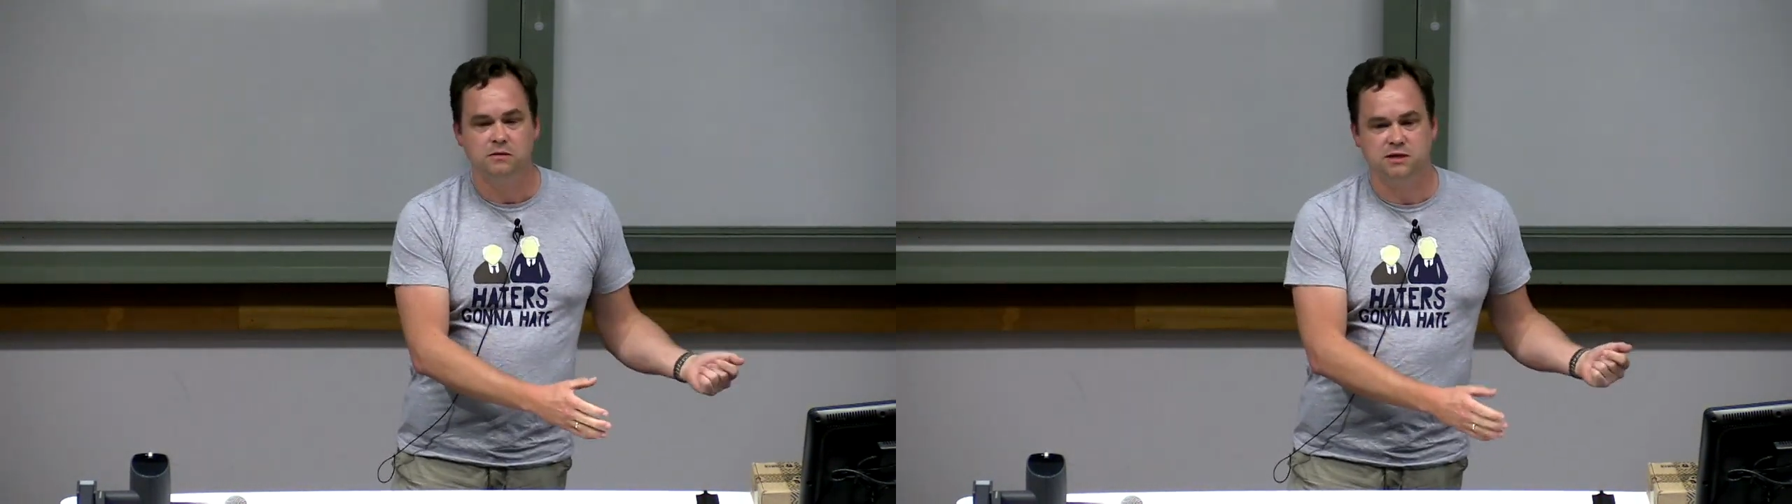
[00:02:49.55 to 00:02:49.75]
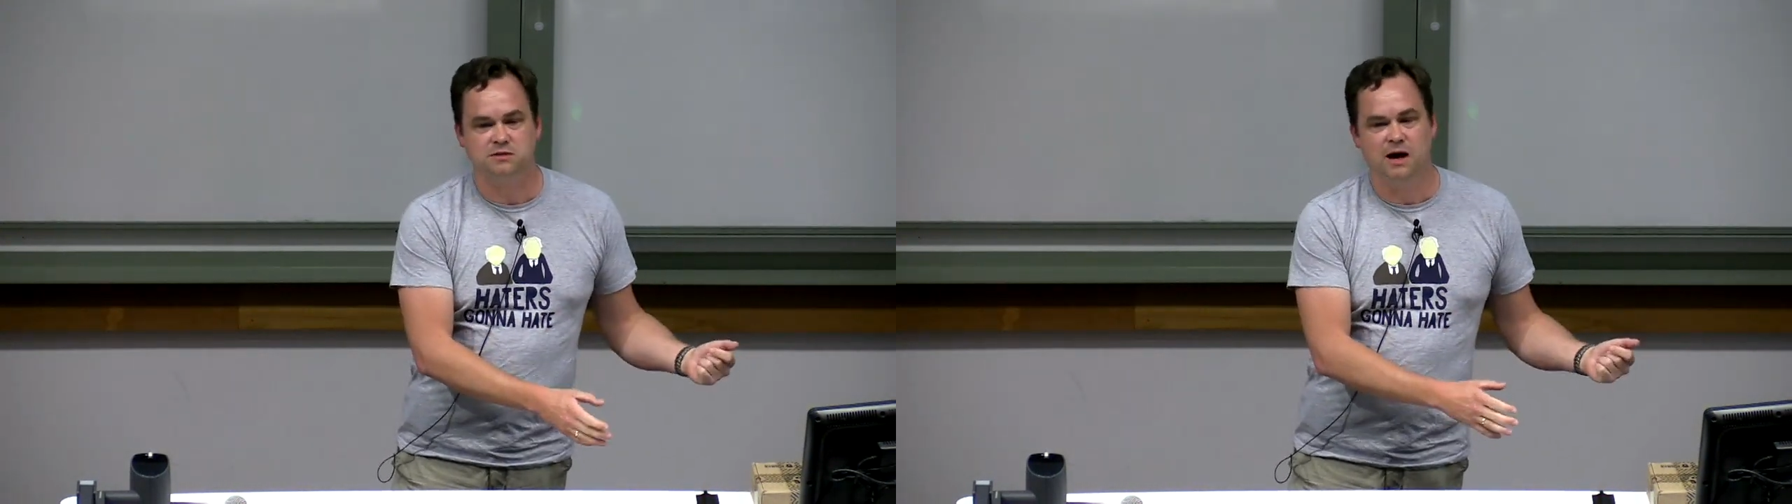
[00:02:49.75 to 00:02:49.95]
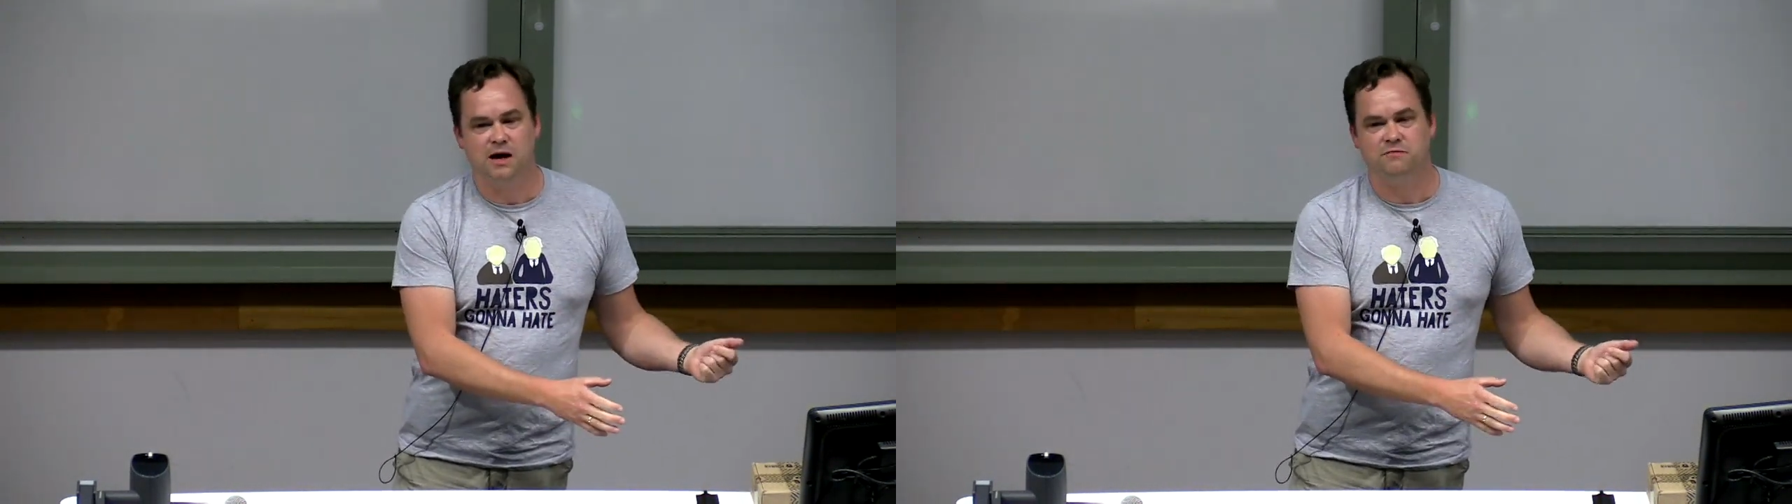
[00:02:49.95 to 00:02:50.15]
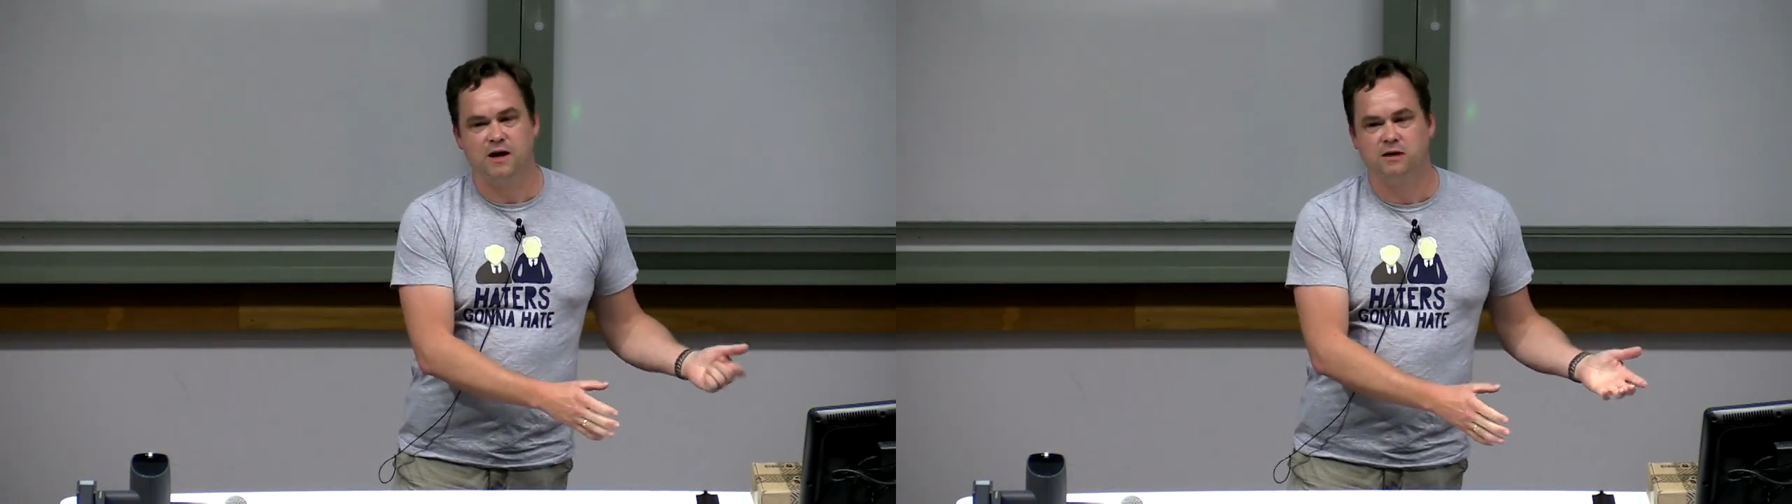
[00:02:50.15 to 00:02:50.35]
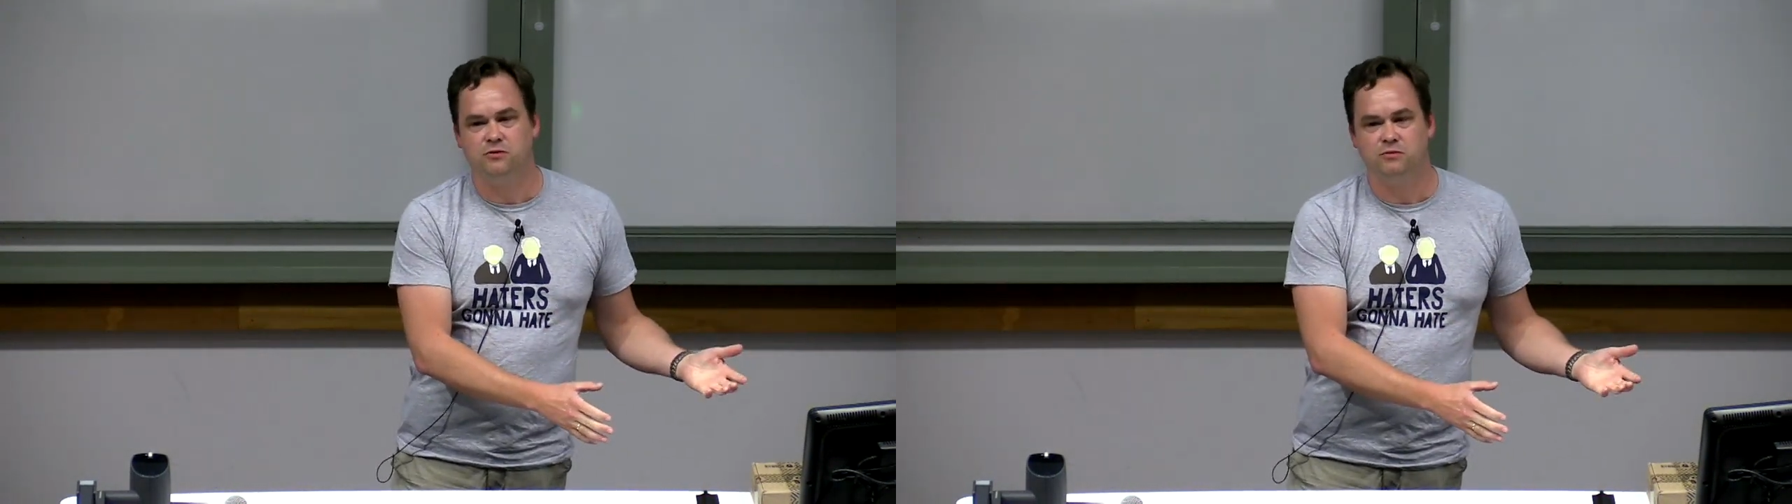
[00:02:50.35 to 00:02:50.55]
a smart
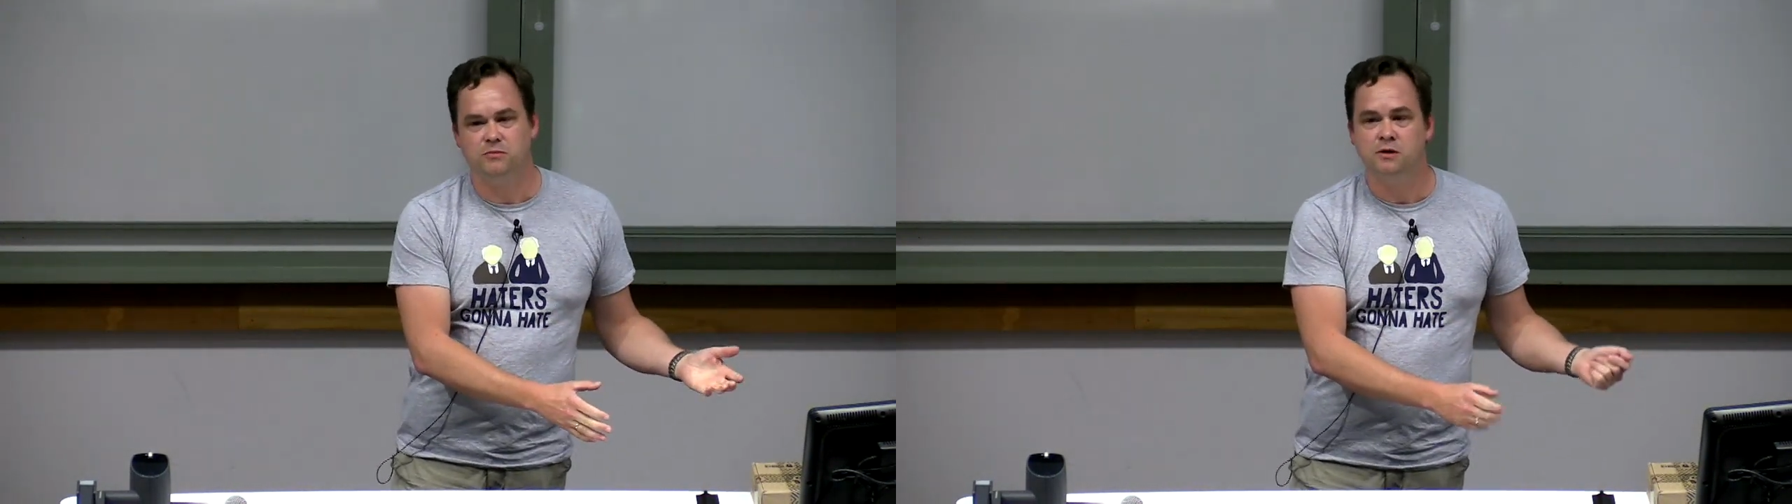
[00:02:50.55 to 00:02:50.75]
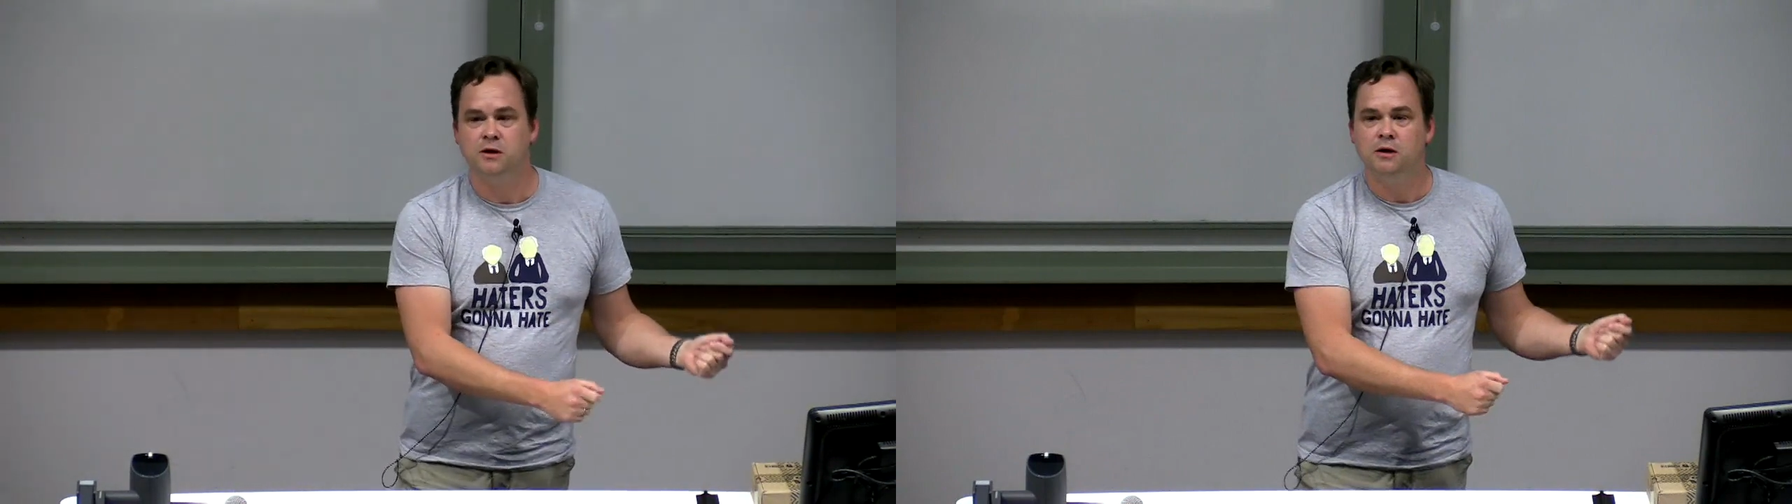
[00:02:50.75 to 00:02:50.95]
vacuum.